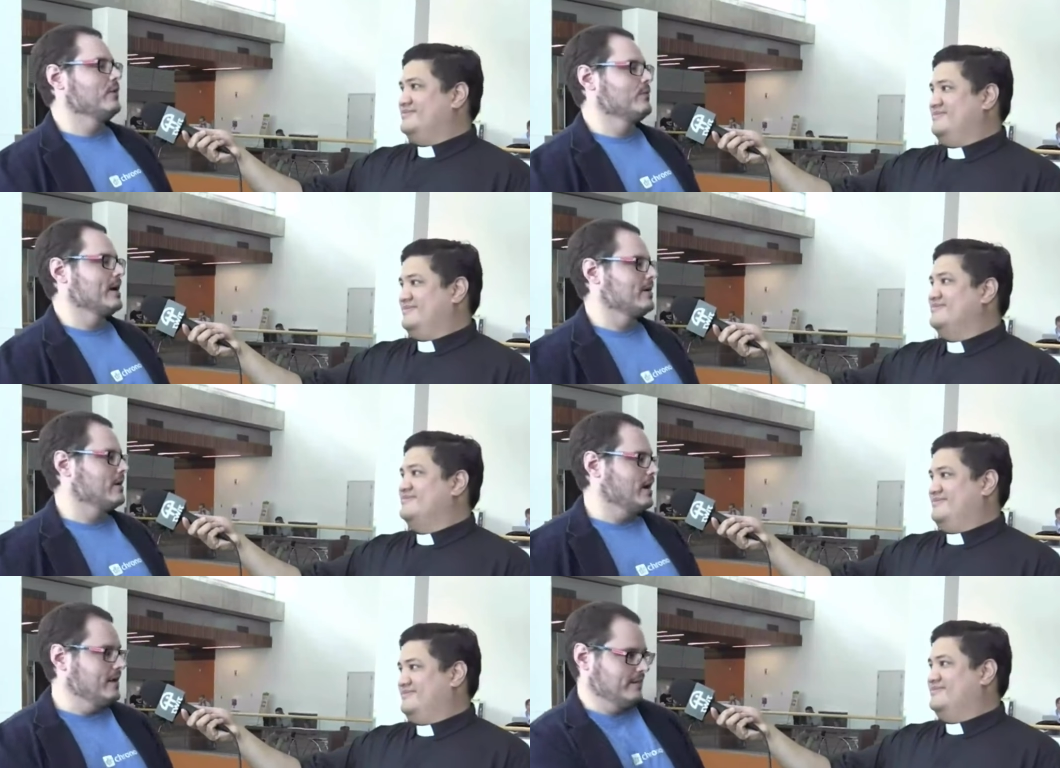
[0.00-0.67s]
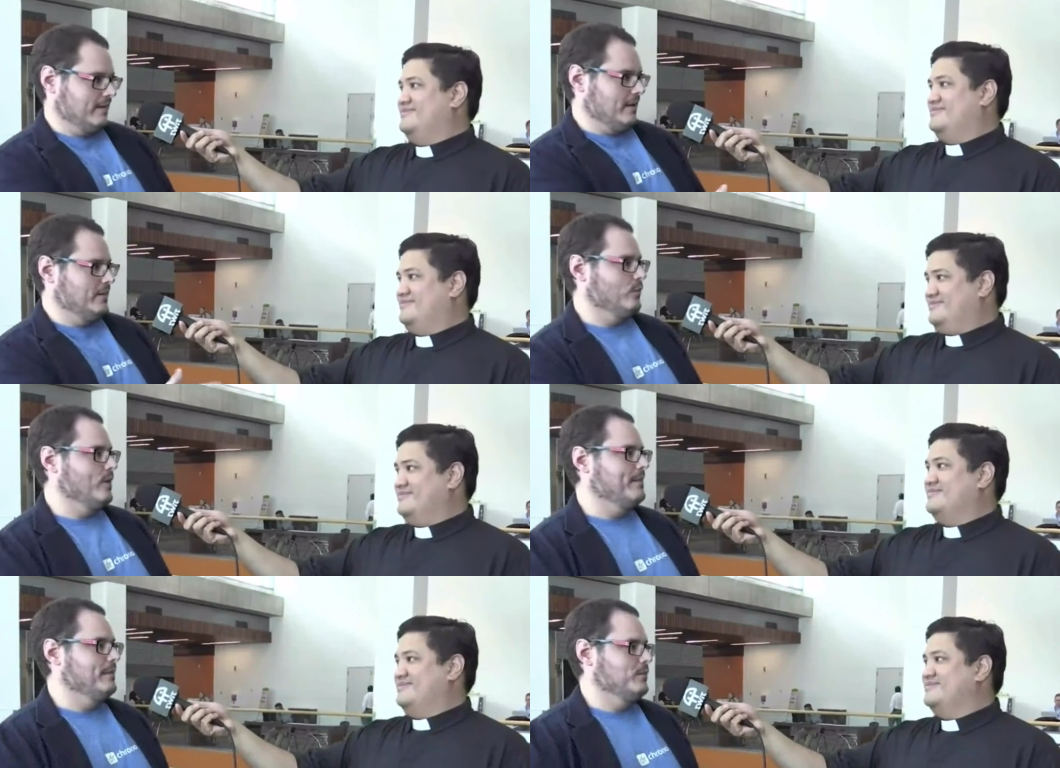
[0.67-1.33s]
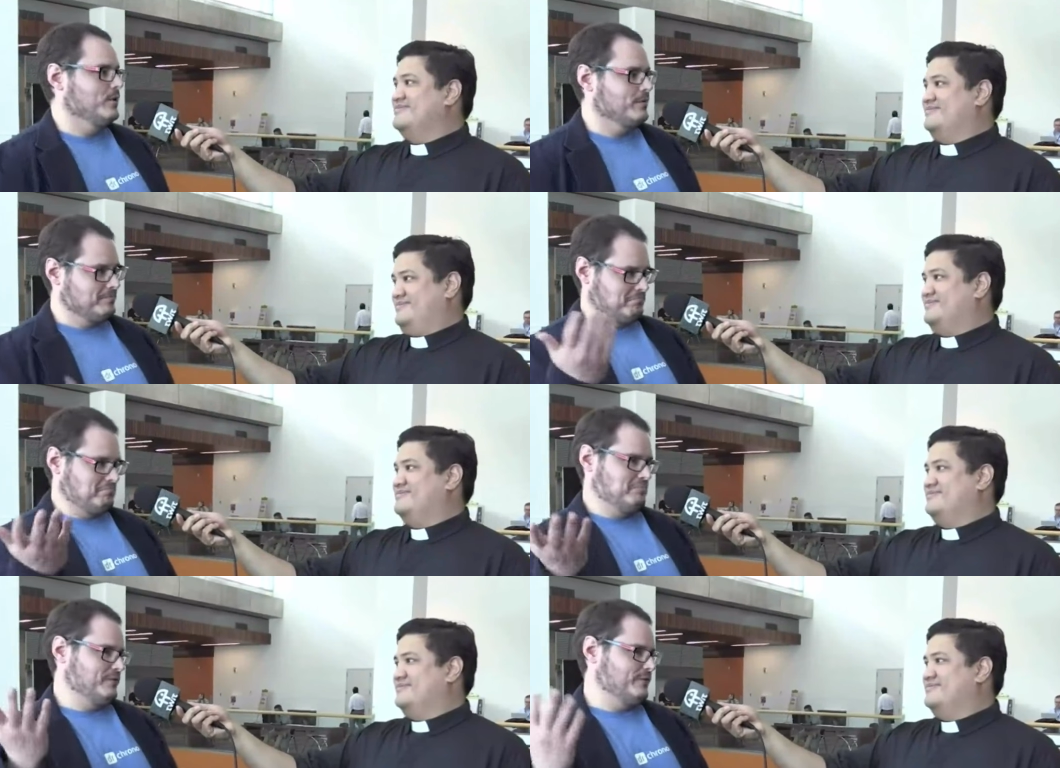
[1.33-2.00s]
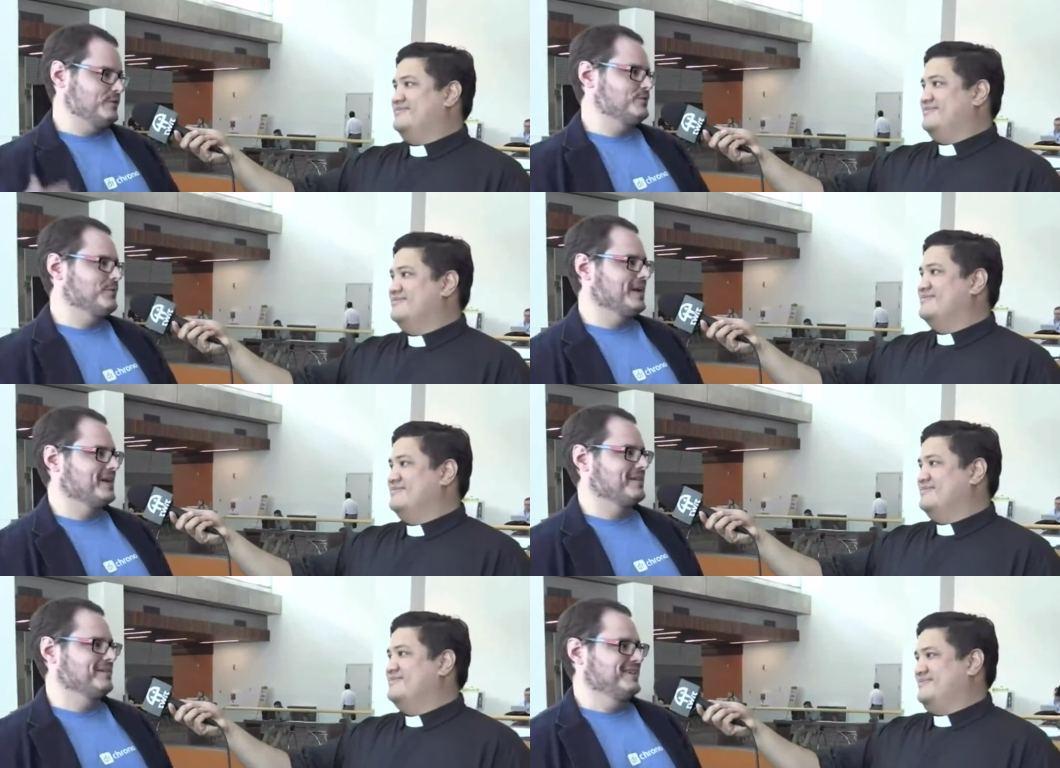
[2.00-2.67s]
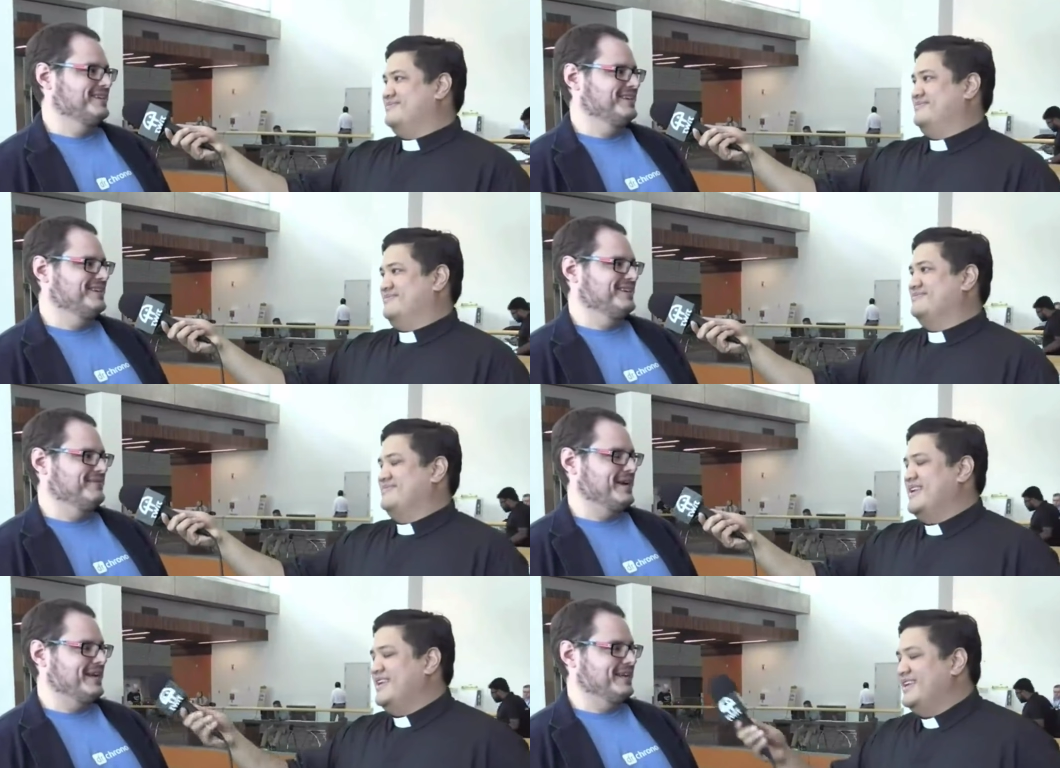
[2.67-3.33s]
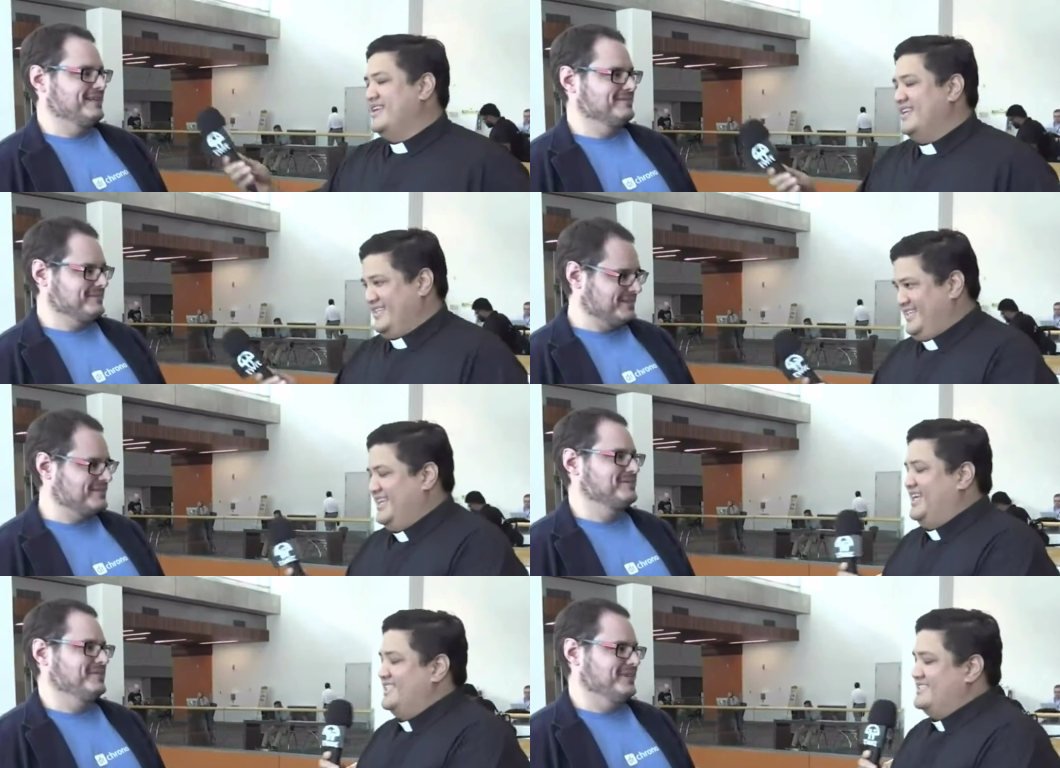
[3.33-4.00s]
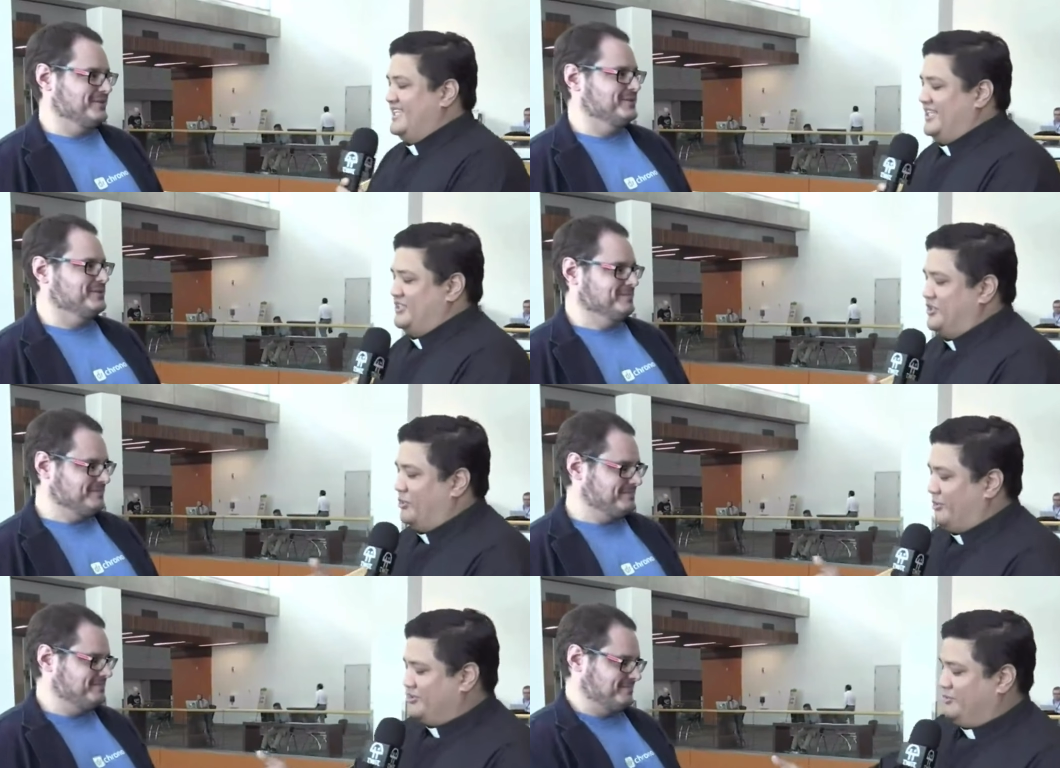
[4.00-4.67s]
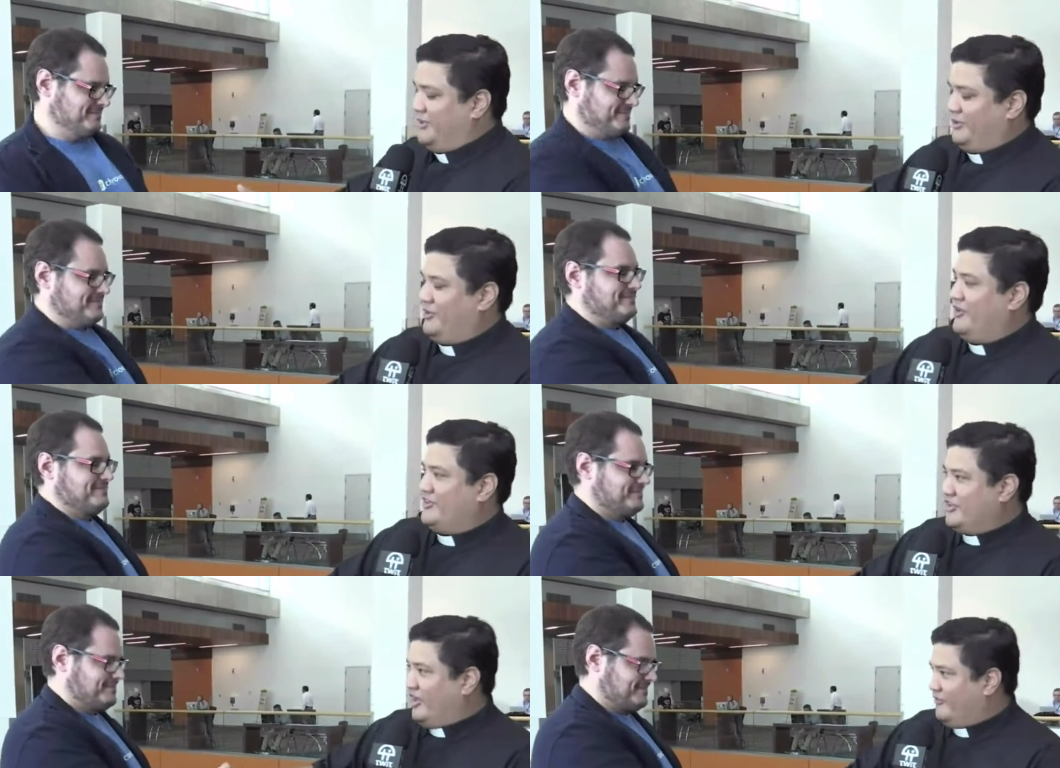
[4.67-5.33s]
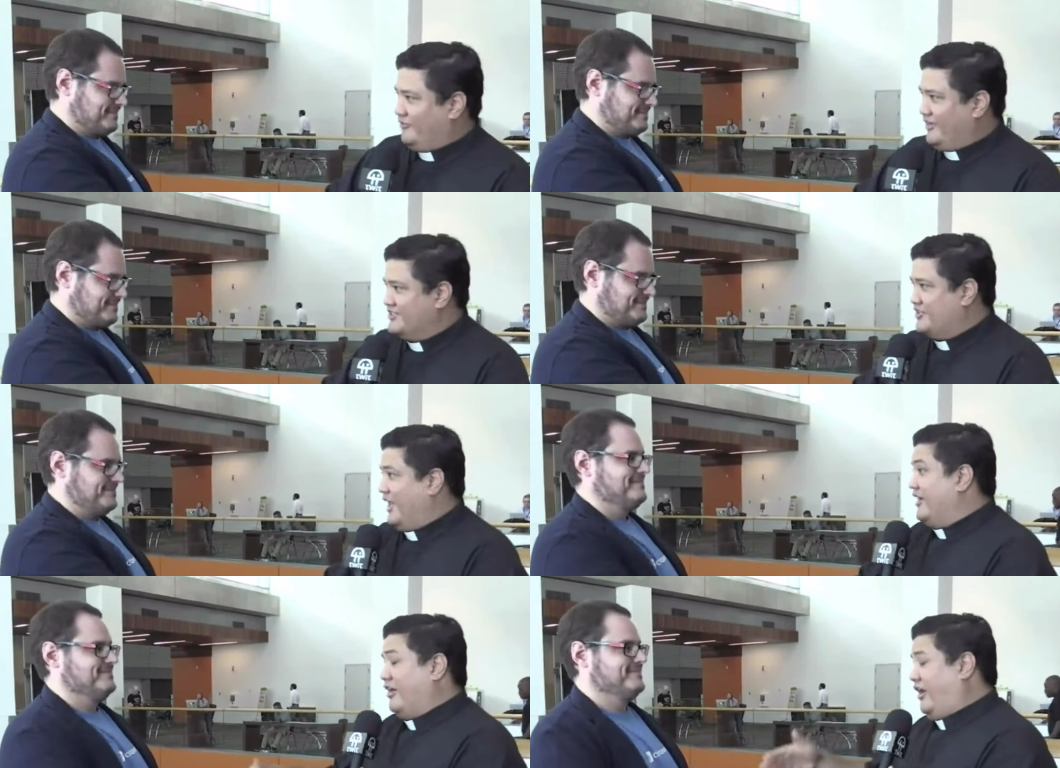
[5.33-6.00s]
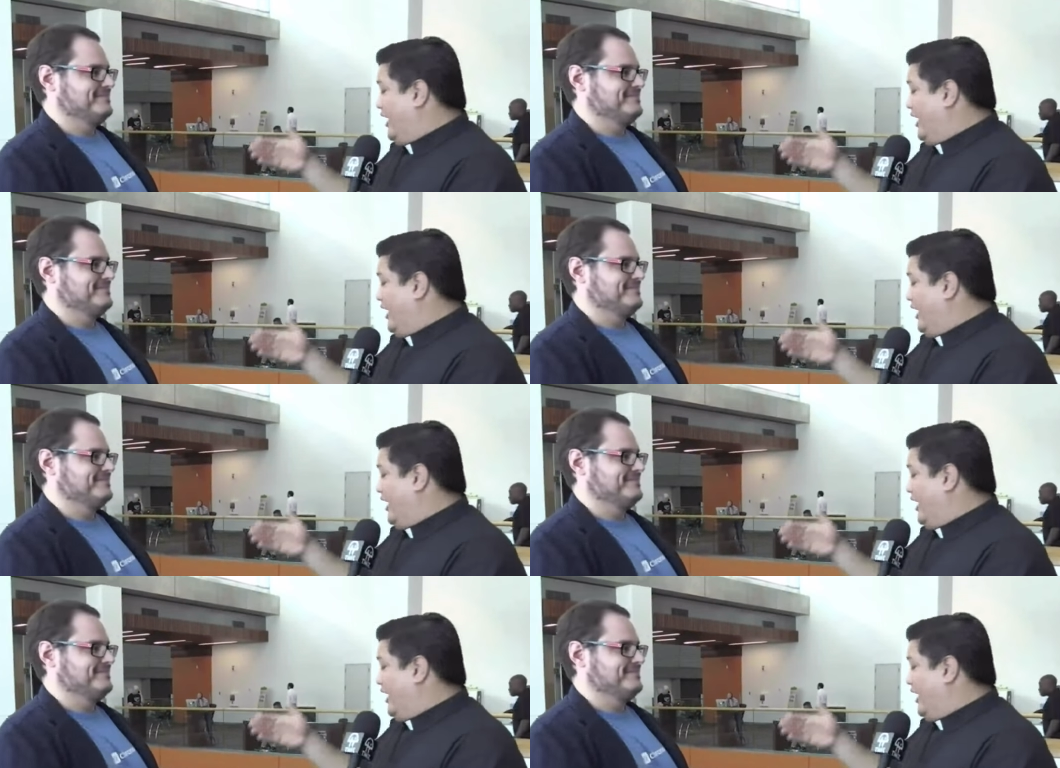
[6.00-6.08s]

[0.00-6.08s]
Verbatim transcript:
Speaker 1: health record on, on the web, and we're the first rank ranking.
Speaker 2: Daniel, you were a speaker here at the conference, and